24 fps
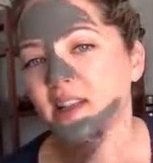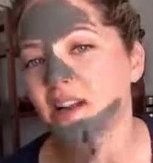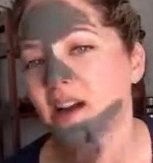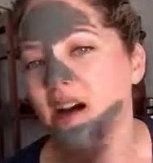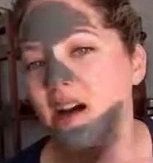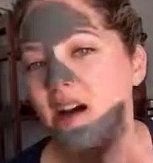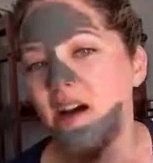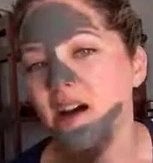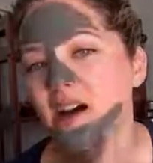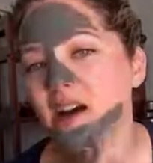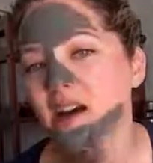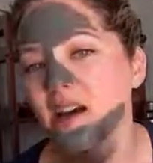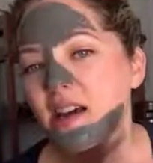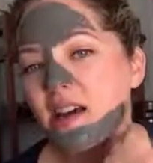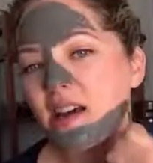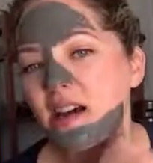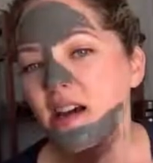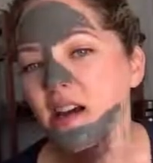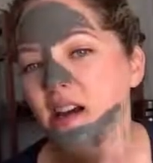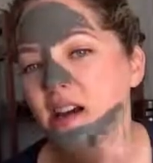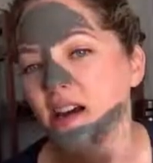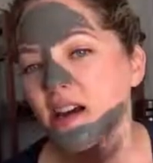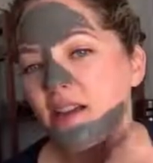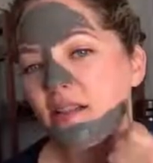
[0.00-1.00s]
I
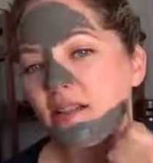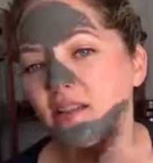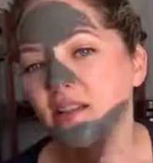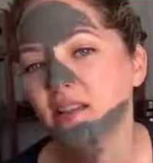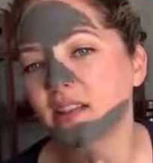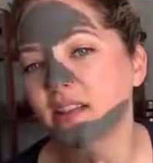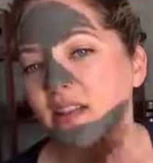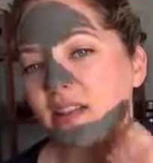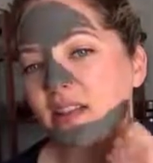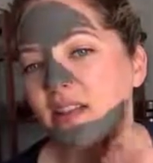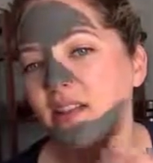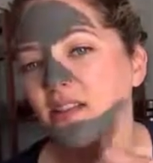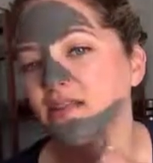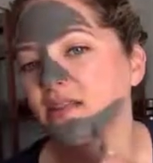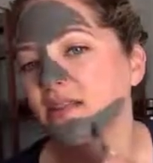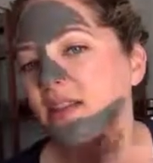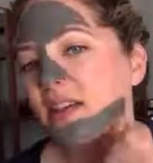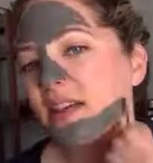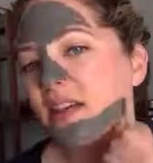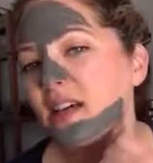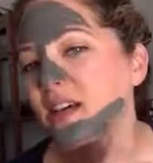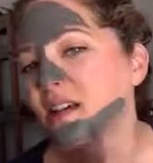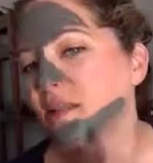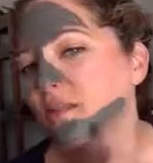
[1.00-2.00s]
have sensitive skin.